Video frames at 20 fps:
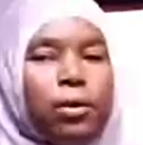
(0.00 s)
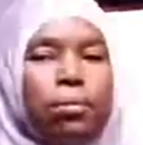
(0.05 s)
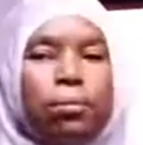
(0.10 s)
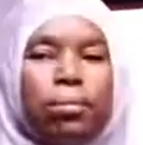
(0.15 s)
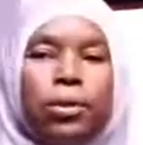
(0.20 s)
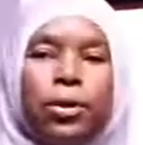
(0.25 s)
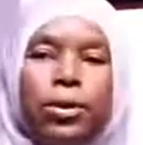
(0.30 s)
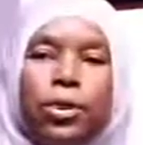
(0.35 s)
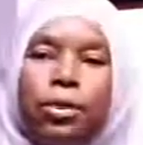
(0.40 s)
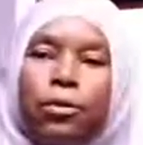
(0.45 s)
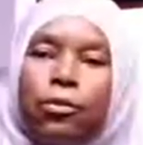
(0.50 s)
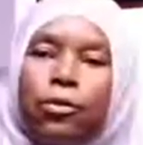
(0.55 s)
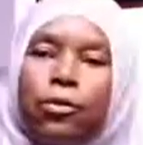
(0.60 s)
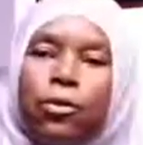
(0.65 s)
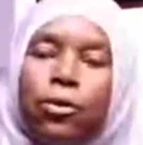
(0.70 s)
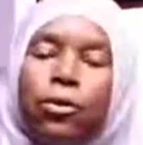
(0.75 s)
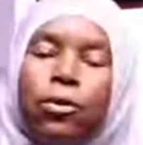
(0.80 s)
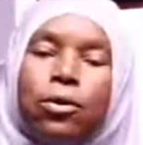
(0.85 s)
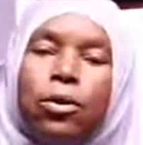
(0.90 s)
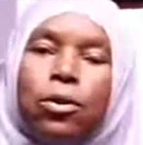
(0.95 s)
important
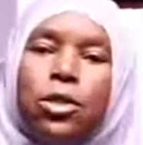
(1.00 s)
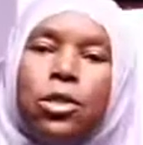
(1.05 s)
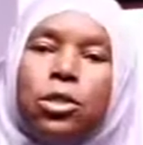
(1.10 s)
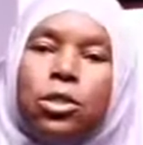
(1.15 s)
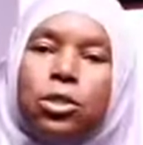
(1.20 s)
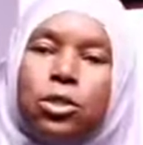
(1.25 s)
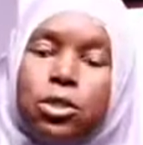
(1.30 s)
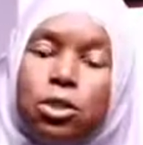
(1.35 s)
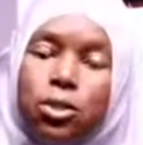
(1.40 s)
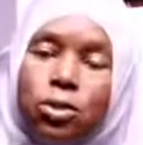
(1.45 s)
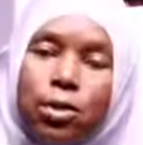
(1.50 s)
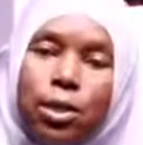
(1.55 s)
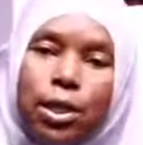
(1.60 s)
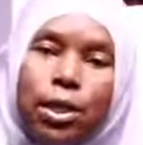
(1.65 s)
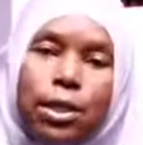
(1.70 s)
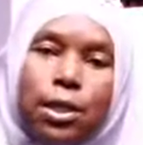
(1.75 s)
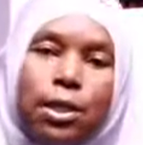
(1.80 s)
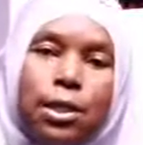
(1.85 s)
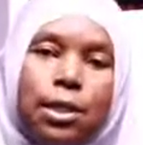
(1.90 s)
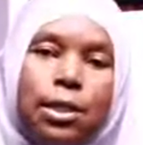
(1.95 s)
for
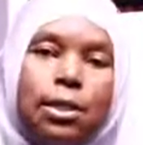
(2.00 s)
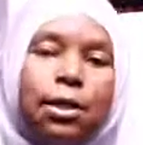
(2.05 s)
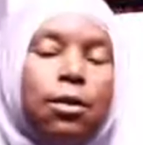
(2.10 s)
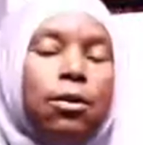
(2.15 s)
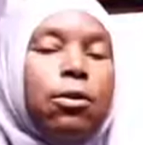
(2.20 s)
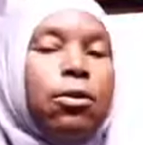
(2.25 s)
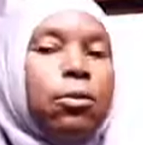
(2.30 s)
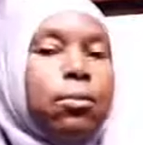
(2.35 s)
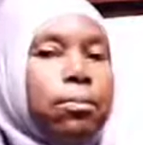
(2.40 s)
students or